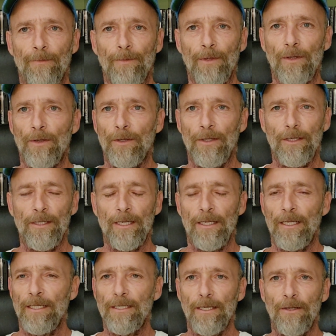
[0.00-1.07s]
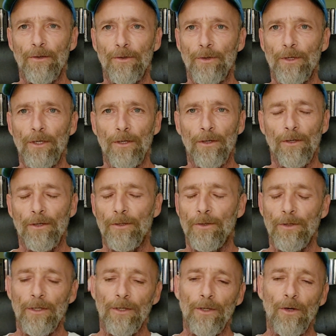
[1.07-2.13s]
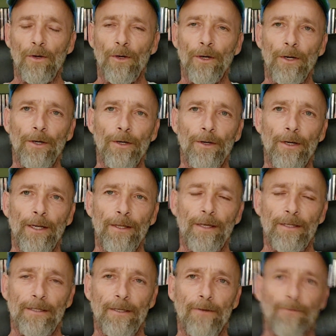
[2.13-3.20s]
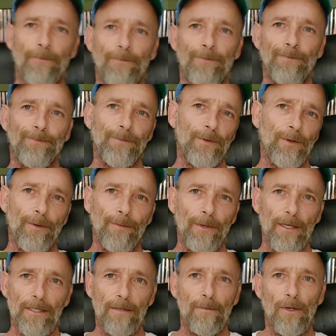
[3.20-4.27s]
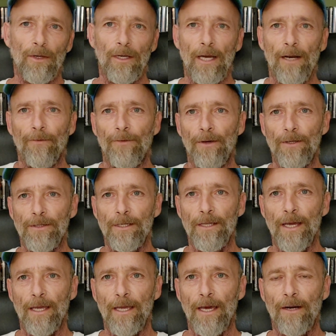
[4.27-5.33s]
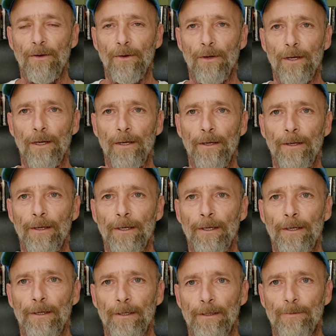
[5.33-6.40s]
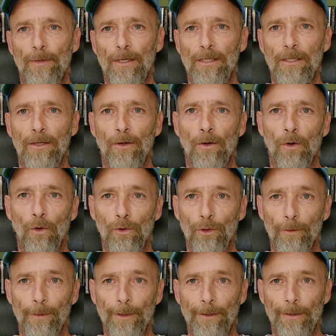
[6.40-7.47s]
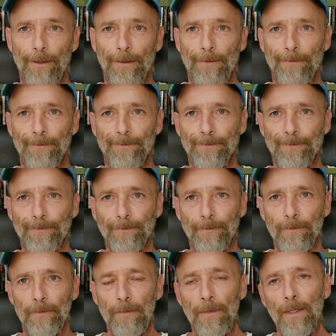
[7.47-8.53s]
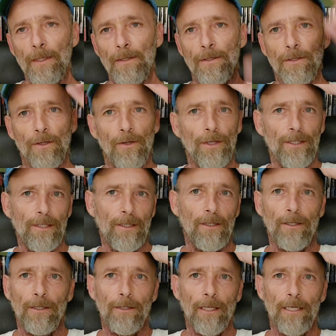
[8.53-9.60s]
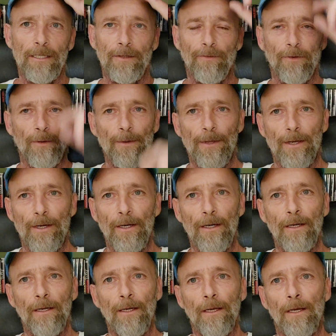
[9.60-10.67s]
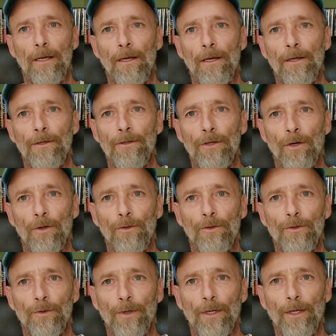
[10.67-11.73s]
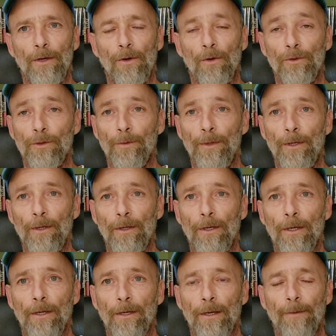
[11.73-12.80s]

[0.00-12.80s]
He said don't drink or don't eat yogurt or any of that stuff, and so I'm guessing milk kind of falls into that category, especially older milk. So that's a good lesson for me there. Don't drink older milk.